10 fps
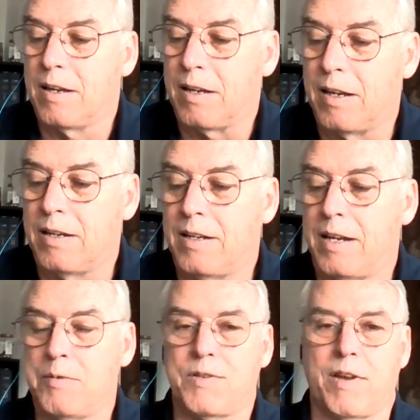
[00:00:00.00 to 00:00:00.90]
and he
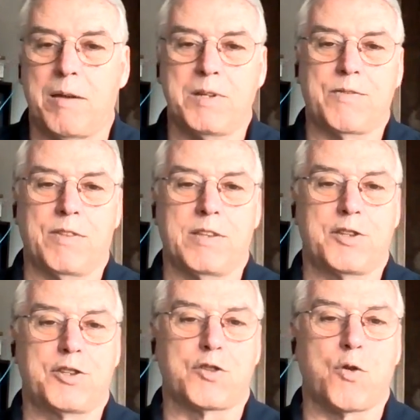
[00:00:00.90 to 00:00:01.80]
was famous for
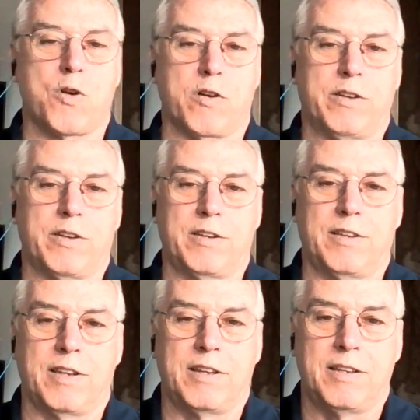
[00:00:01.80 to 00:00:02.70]
this sword
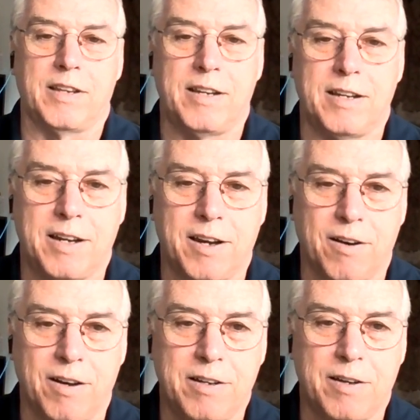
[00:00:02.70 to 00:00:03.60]
that he
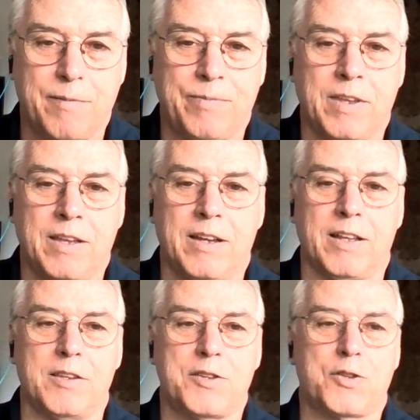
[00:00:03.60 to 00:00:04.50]
carried.
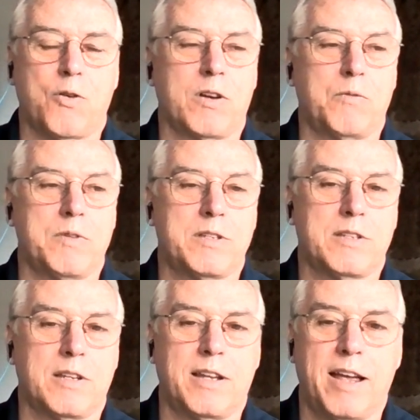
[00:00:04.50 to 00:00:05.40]
And the sword
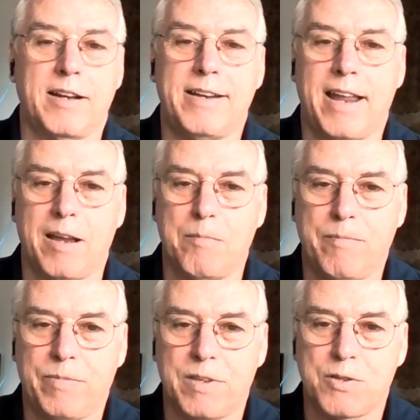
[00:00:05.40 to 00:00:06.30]
had a
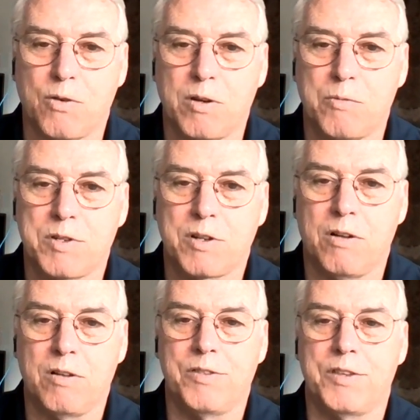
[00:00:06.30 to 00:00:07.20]
name. The sword was
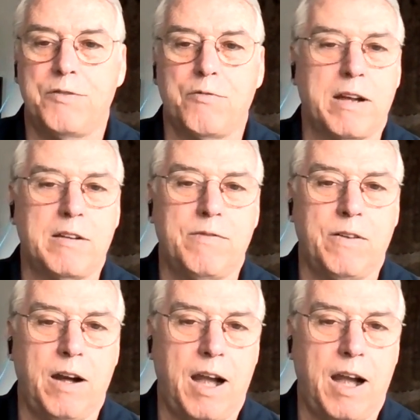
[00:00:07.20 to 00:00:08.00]
called the Dreadful